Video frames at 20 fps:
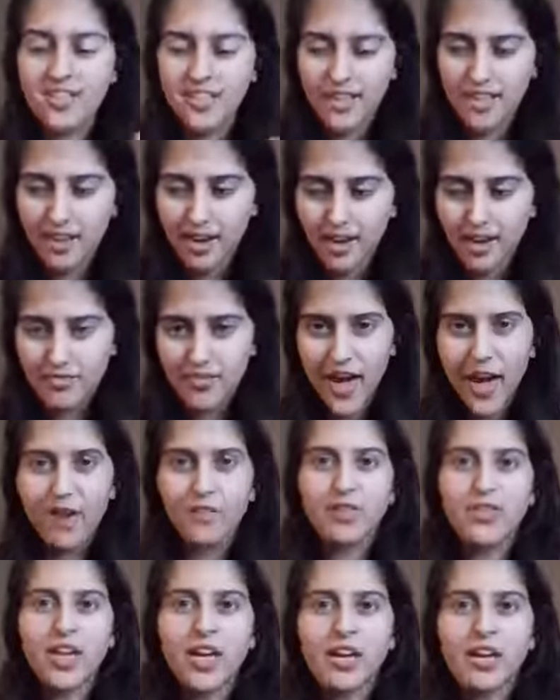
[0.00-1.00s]
It's kind of
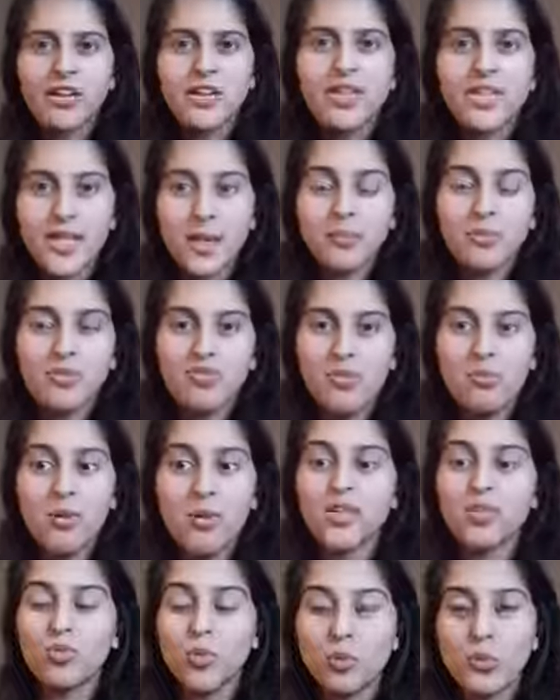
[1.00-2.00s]
out there, separate
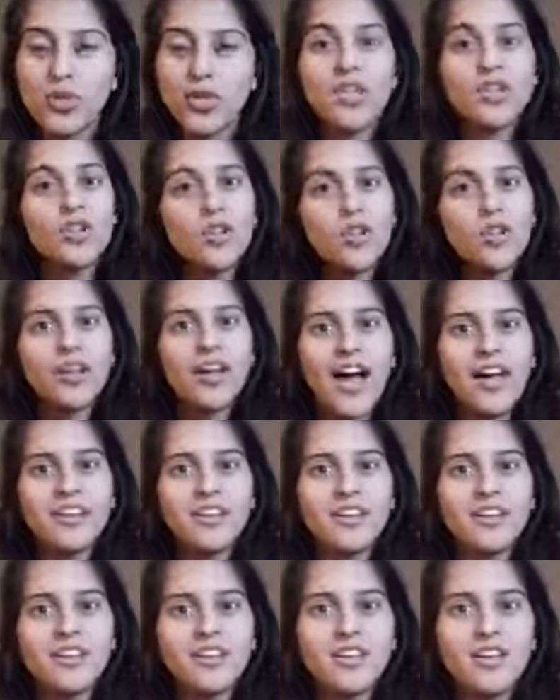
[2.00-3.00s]
from us, where we can look
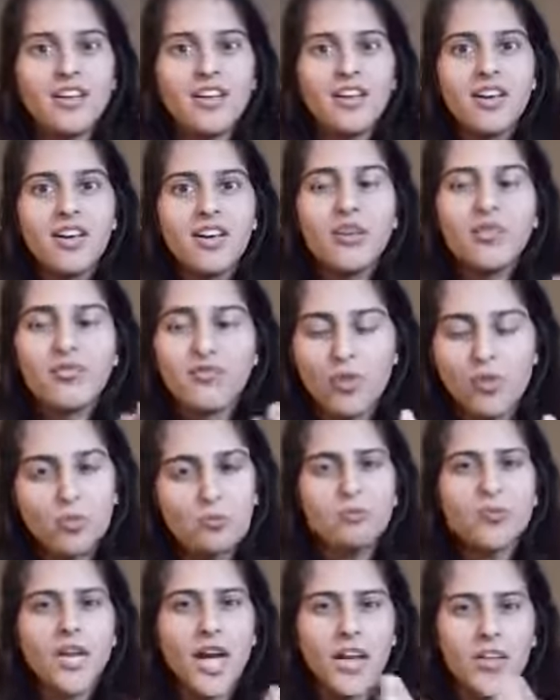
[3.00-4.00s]
at it
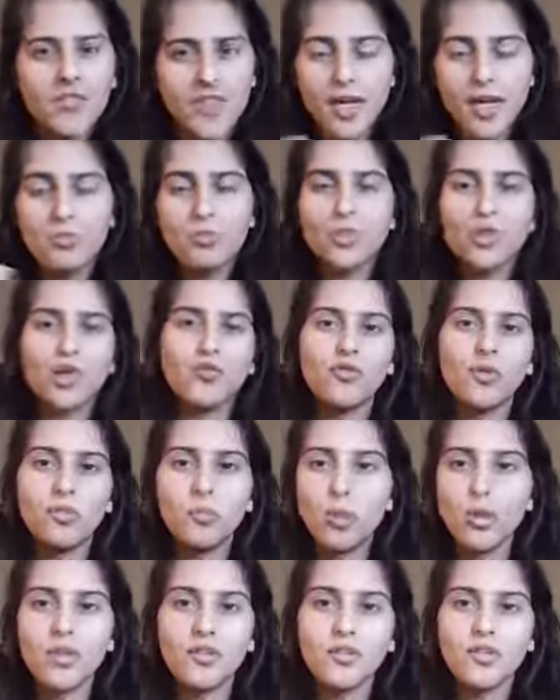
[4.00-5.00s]
from kind of that
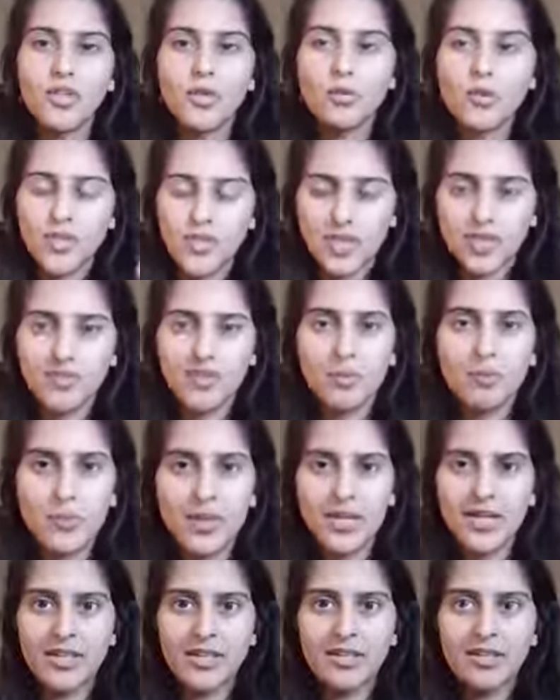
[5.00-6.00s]
observer point of view instead of it
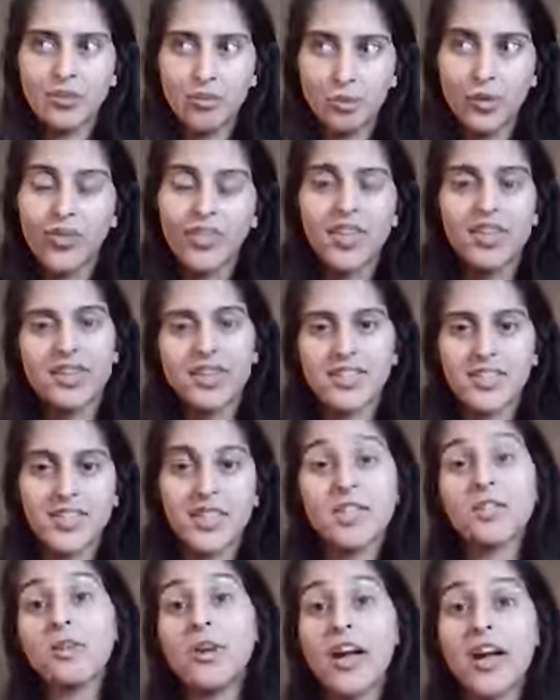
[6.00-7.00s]
being within us
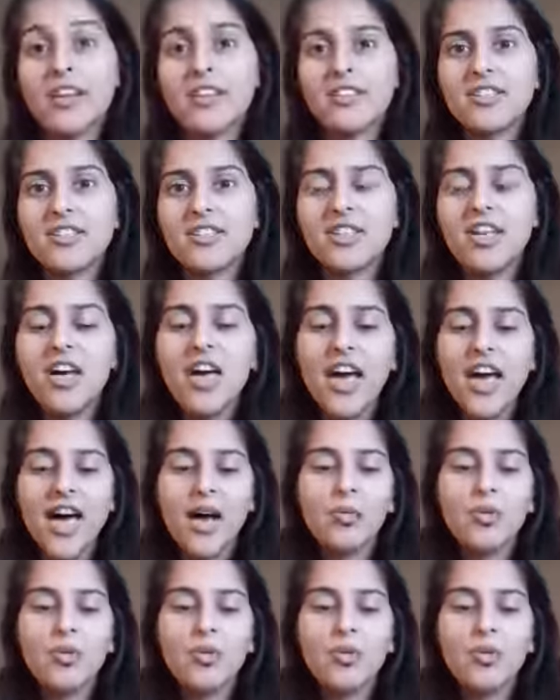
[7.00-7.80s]
and in our heads.